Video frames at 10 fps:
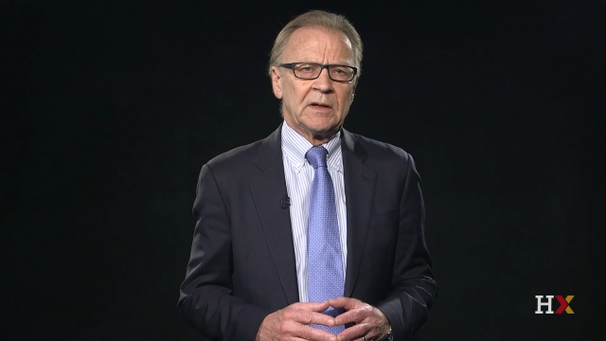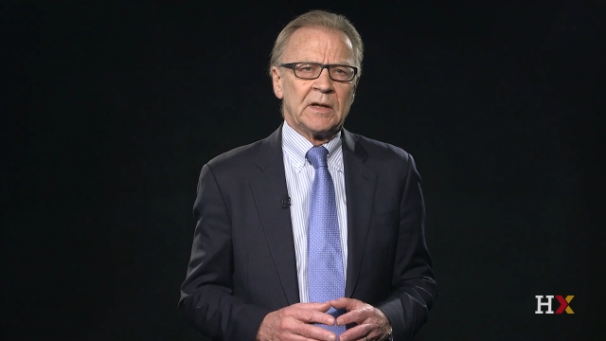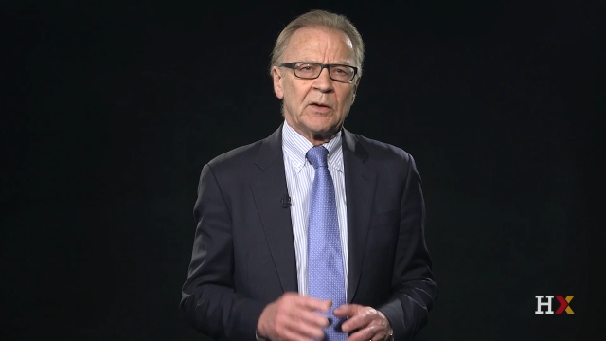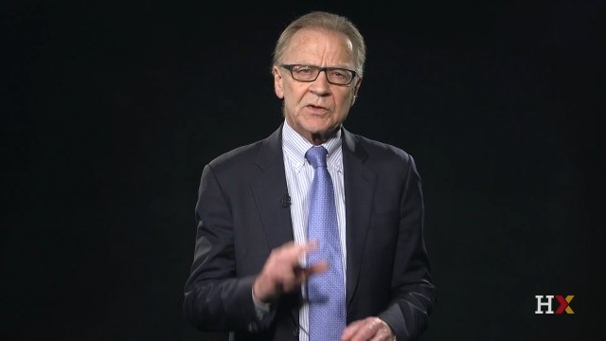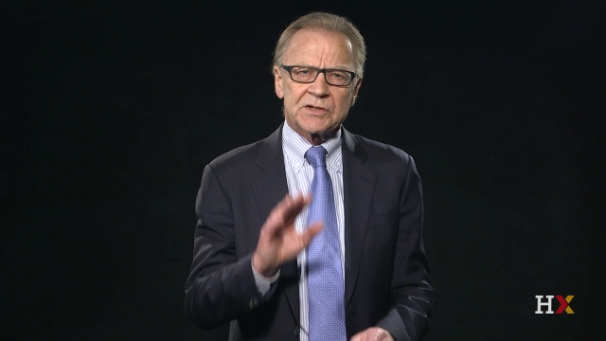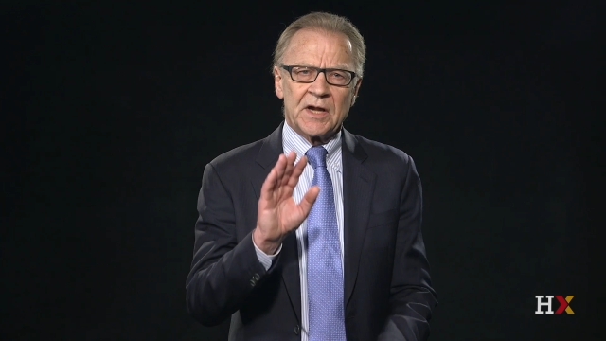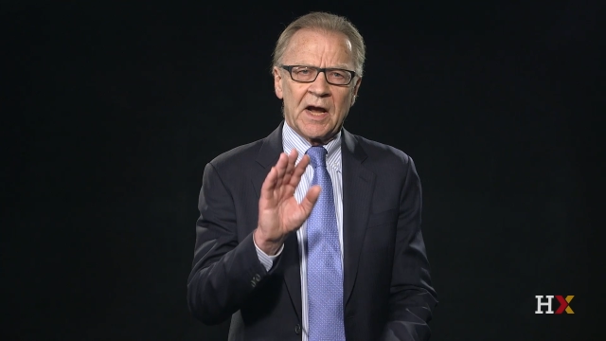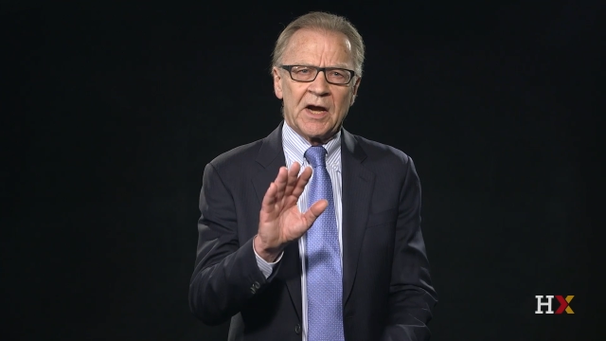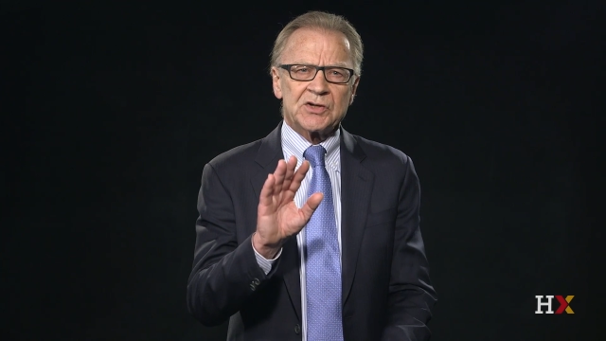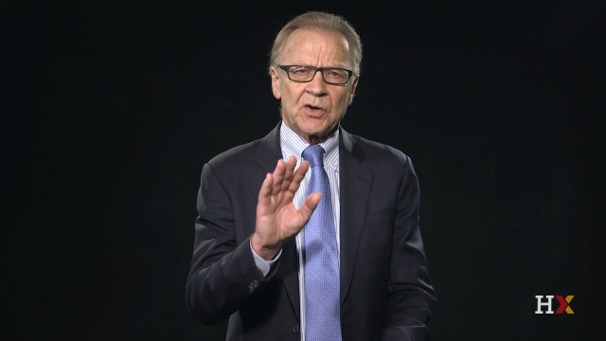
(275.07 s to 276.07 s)
It was an
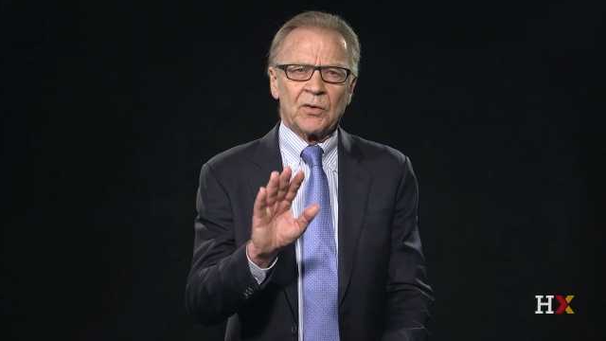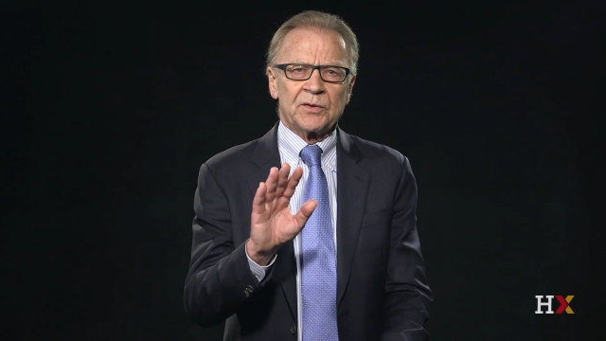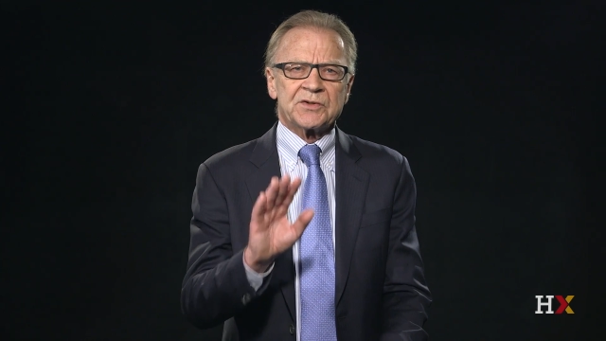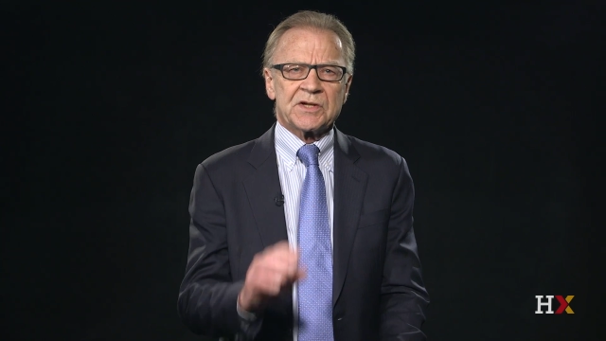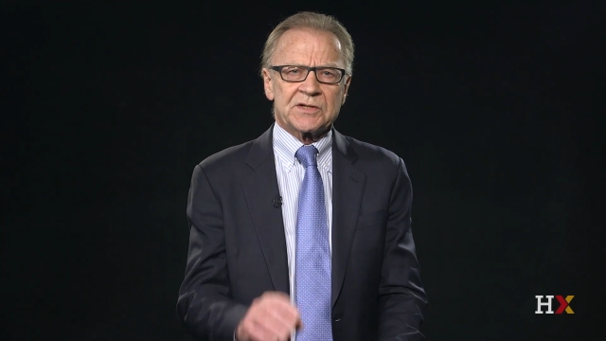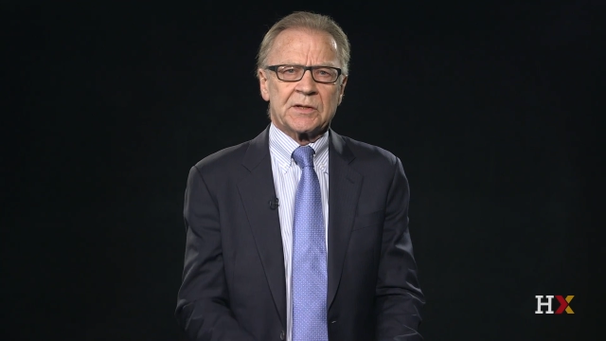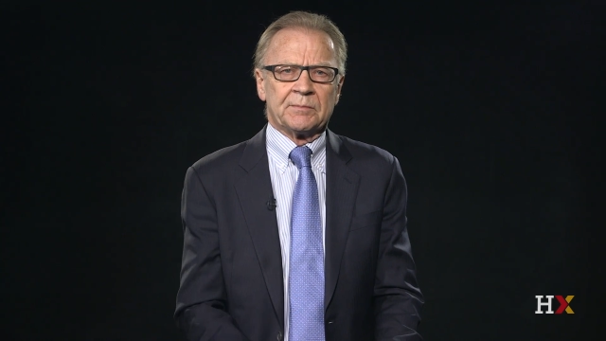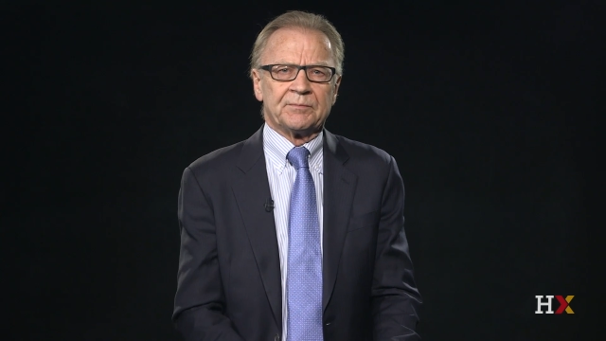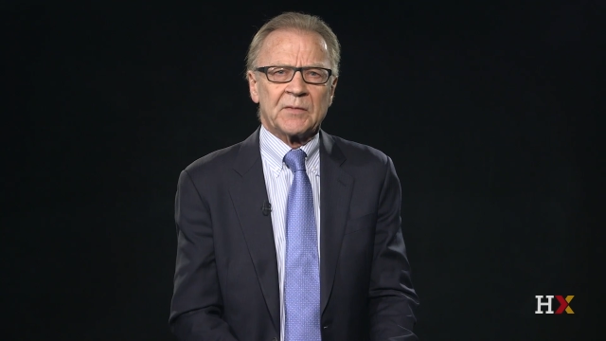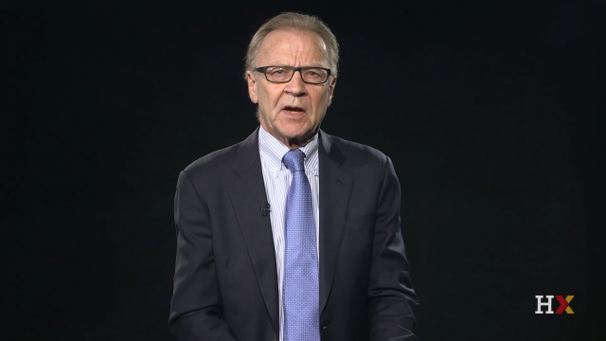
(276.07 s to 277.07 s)
age-old
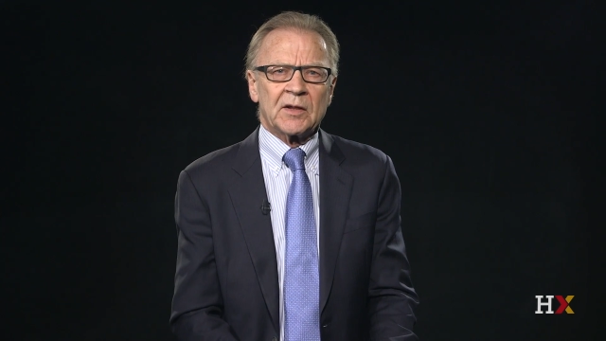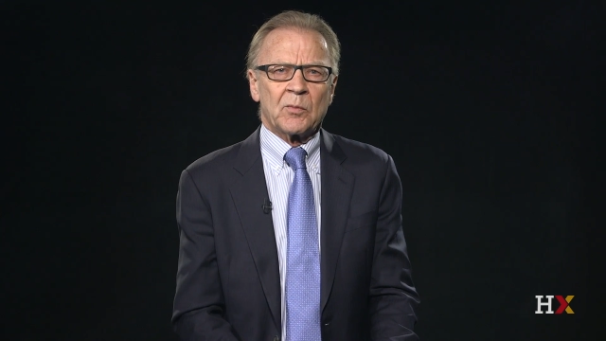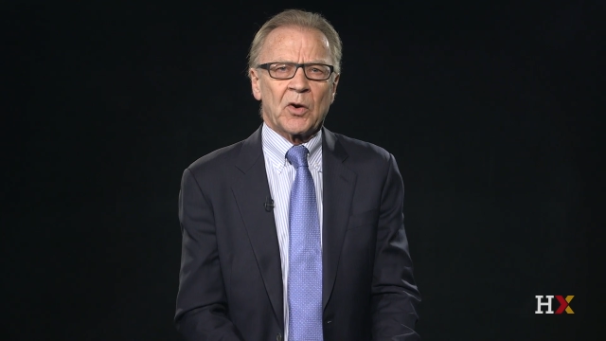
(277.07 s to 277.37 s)
system, and the